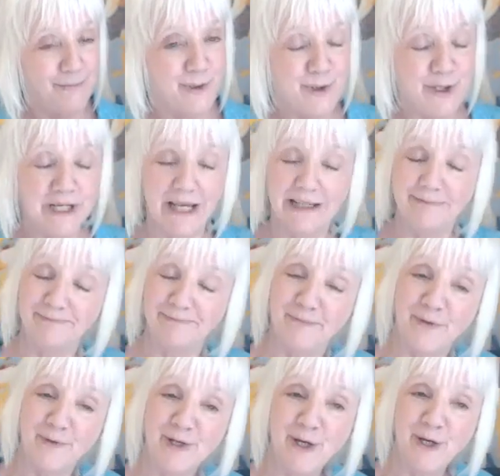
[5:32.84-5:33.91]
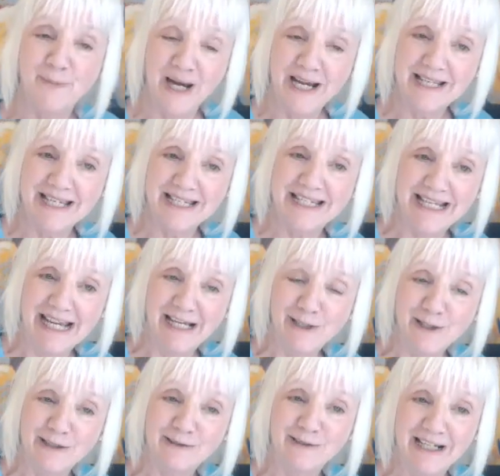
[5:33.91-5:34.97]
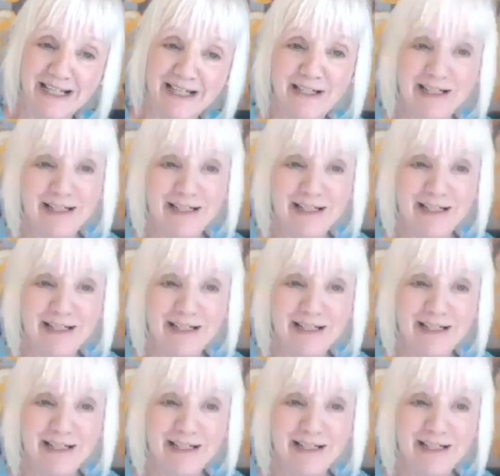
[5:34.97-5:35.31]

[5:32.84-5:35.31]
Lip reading: Pooja, when your brain says danger, what do you